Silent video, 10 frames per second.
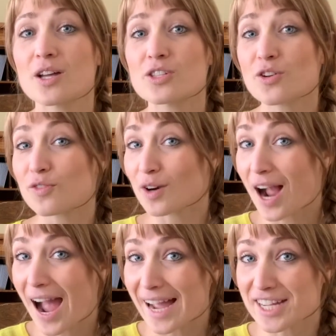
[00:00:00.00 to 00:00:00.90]
So for
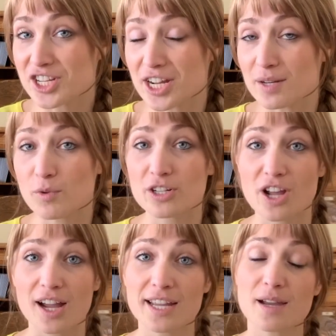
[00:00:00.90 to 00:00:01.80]
hygiene, we're
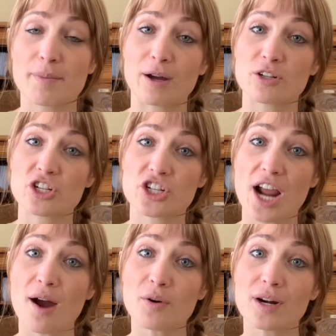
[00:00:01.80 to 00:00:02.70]
talking about
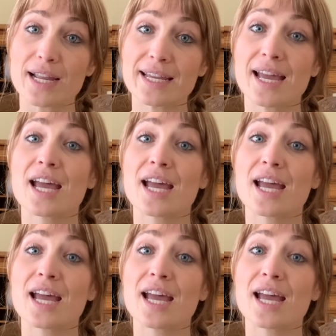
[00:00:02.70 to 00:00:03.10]
showering,